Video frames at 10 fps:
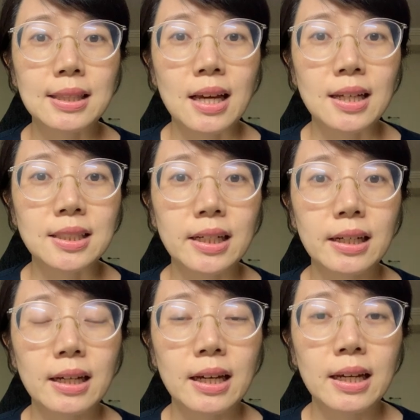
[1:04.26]
that
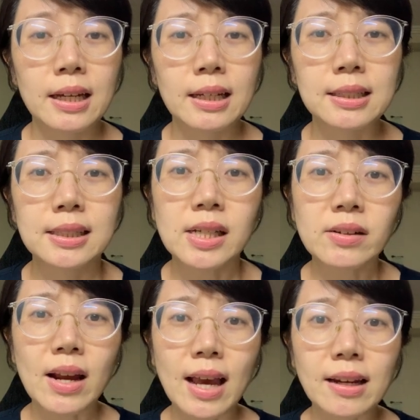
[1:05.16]
is
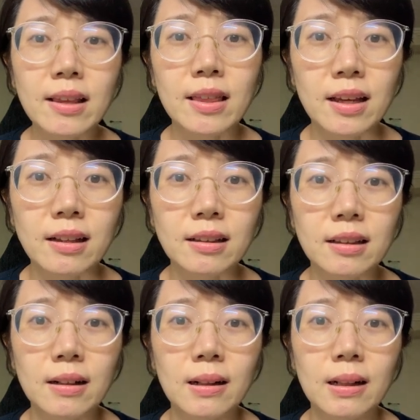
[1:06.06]
there
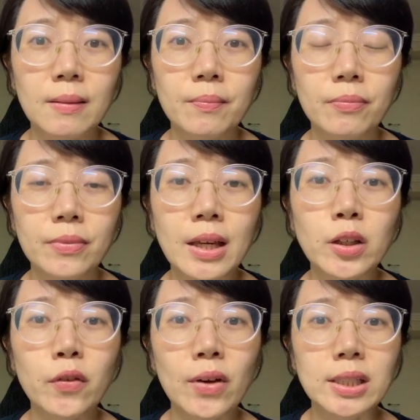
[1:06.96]
anything that
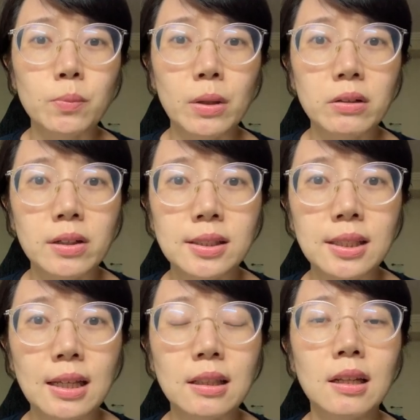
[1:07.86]
you've experienced
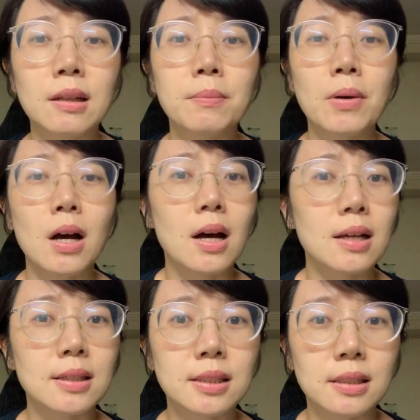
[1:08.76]
in the
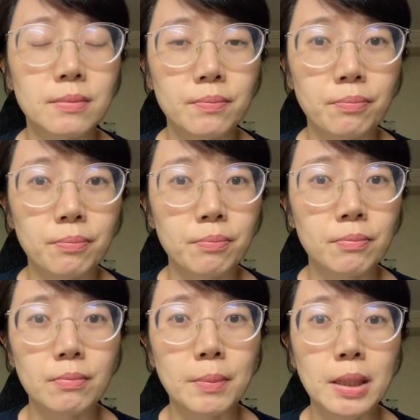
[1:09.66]
past,
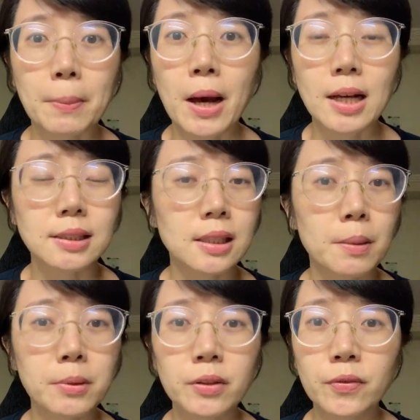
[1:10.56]
maybe the past
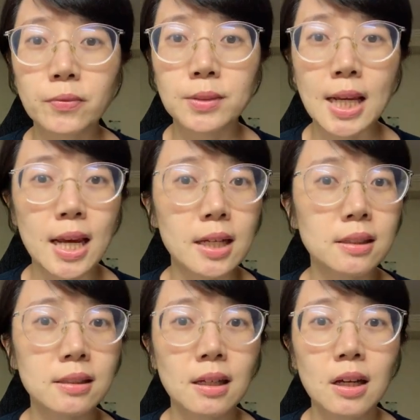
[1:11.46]
couple of
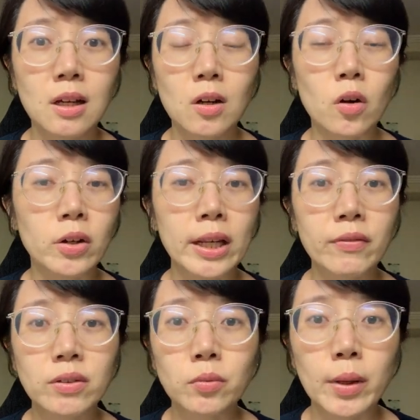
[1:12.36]
days or
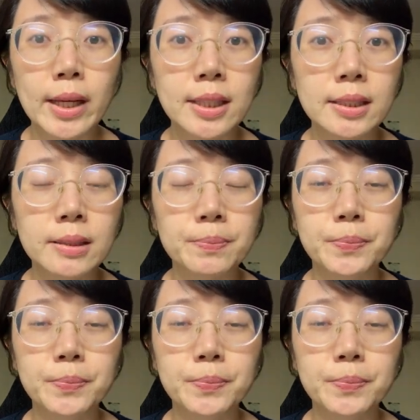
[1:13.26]
even weeks